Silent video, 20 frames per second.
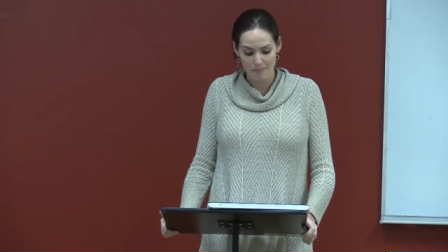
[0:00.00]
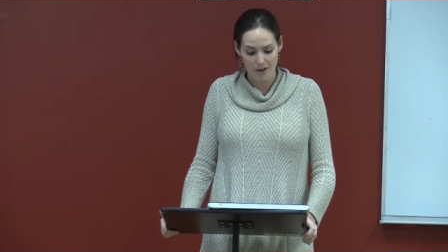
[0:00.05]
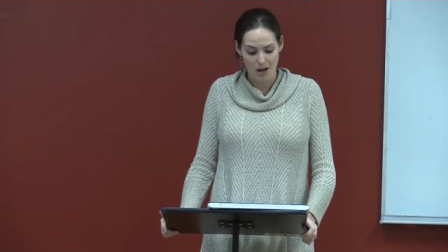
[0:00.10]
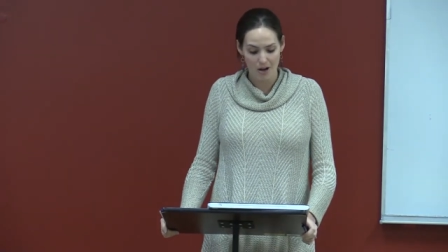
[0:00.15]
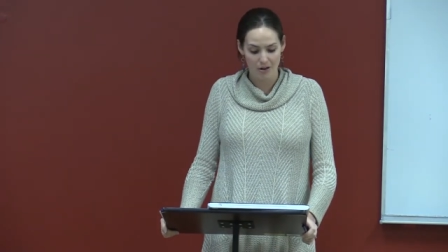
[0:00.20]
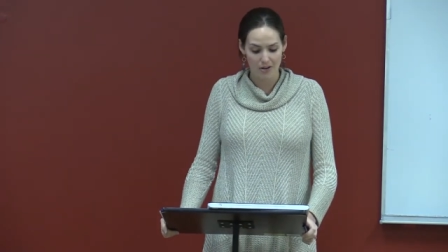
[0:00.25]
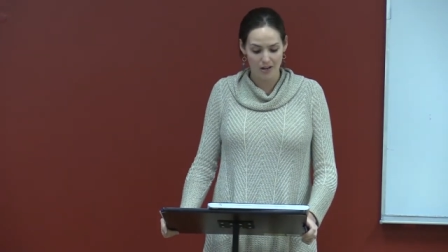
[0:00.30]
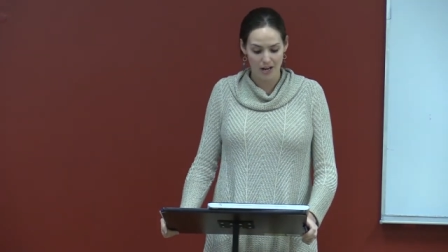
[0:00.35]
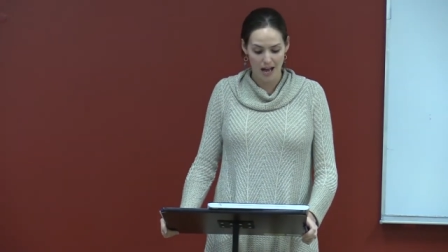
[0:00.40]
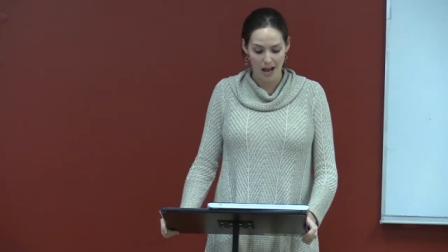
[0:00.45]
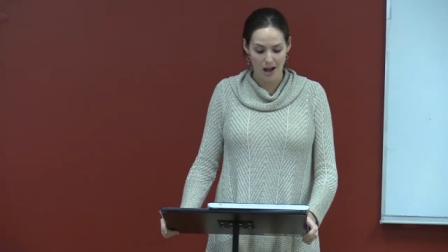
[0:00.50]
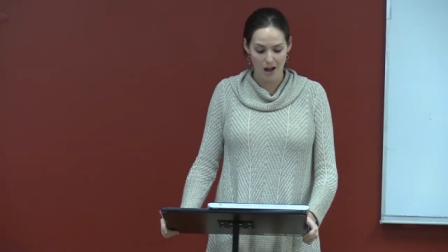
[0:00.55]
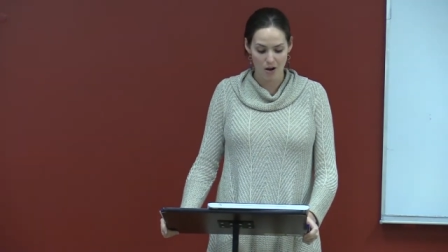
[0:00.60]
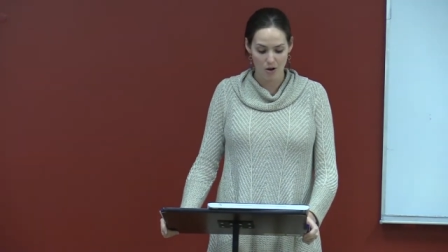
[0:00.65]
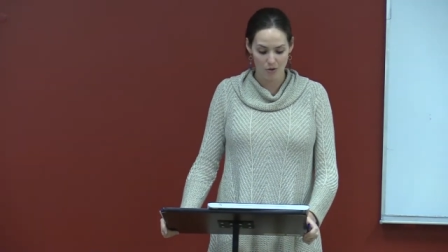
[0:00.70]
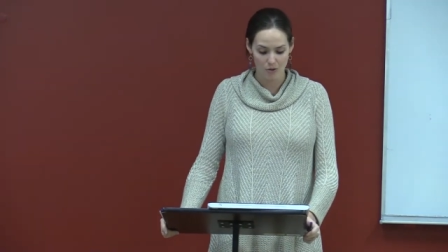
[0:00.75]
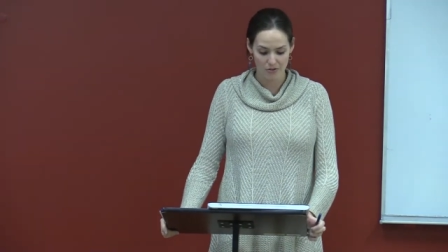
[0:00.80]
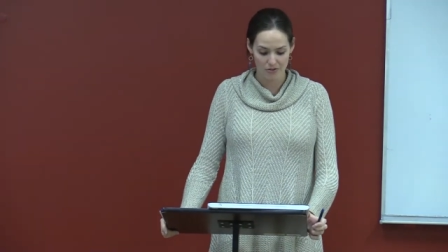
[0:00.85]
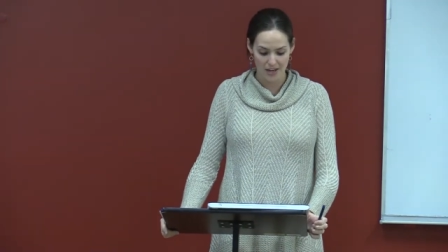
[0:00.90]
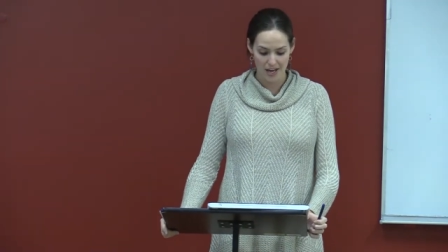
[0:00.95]
about
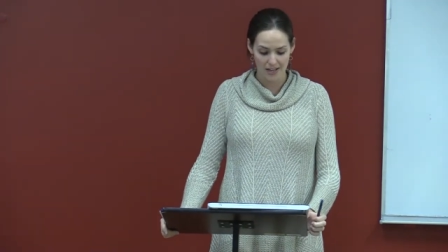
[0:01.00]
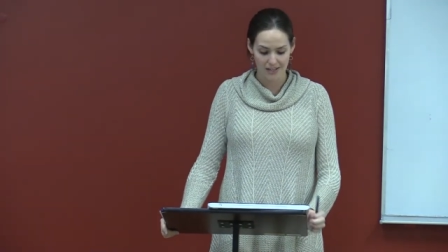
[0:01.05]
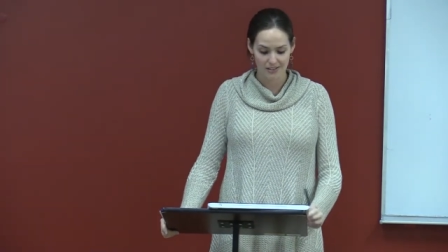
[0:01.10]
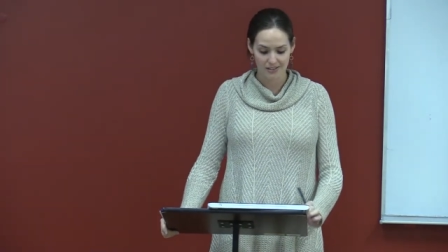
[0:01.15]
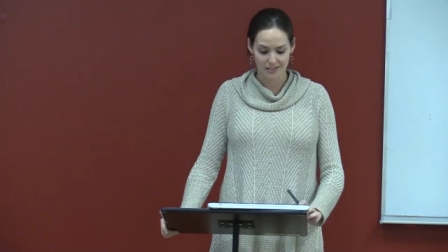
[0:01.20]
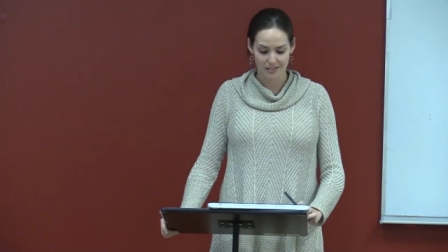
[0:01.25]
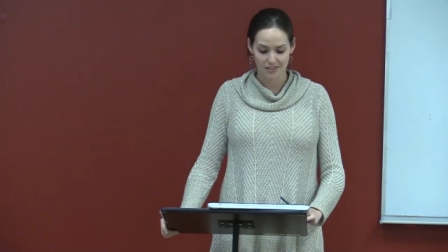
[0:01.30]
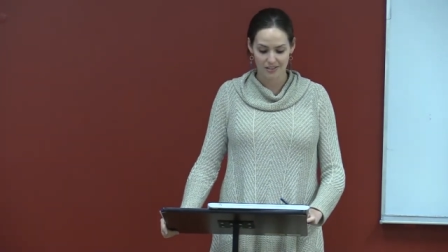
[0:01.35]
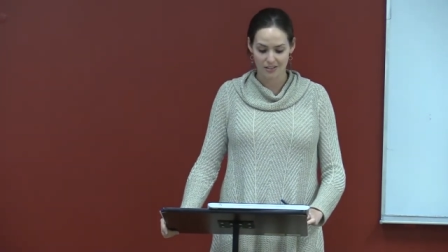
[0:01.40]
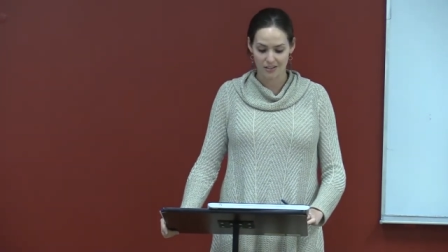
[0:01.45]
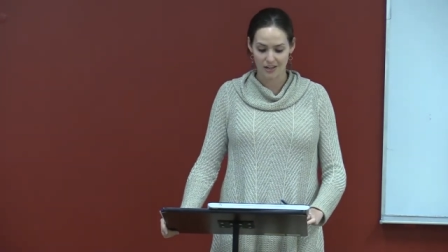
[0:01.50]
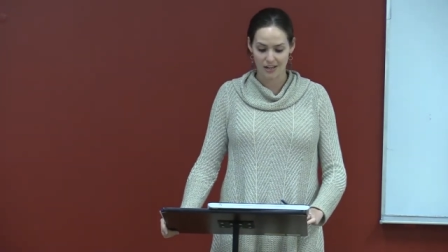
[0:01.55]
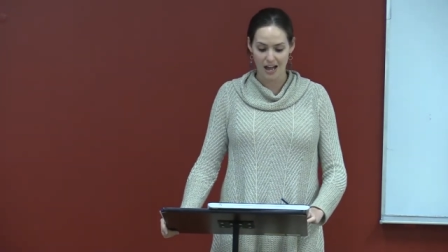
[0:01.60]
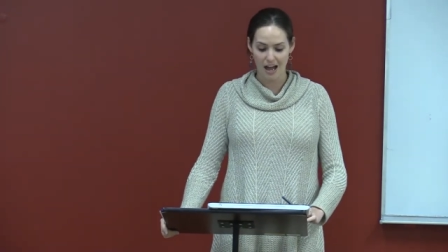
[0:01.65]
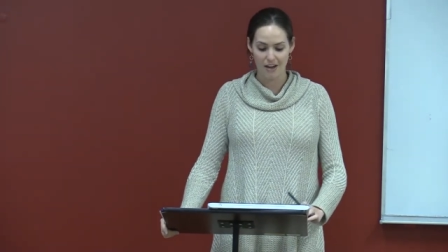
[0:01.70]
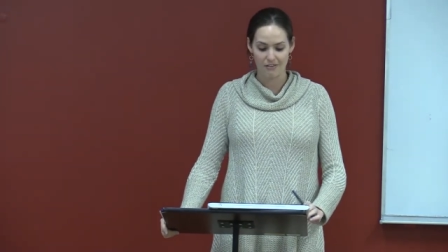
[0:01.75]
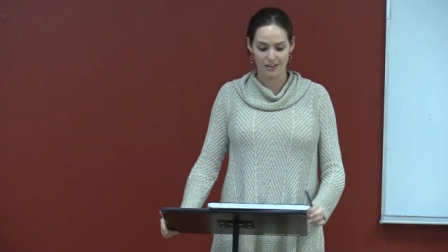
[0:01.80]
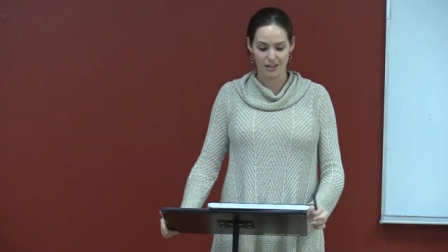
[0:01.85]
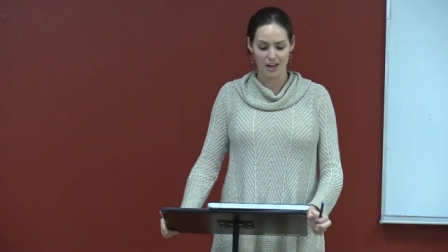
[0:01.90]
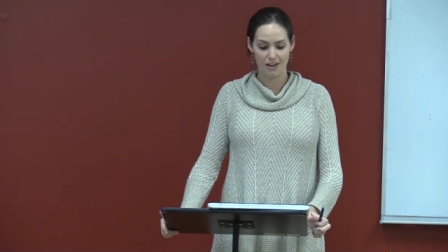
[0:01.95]
how they insisted on
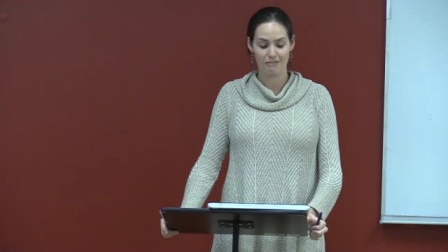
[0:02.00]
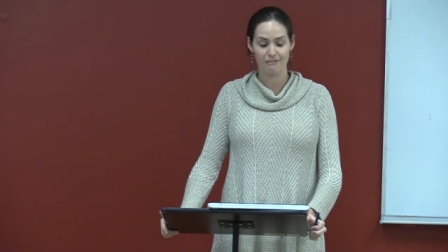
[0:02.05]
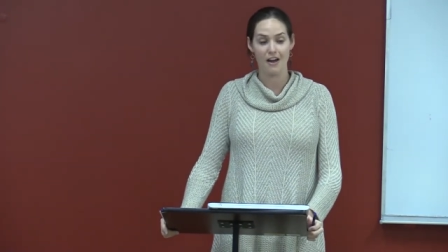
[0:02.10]
having a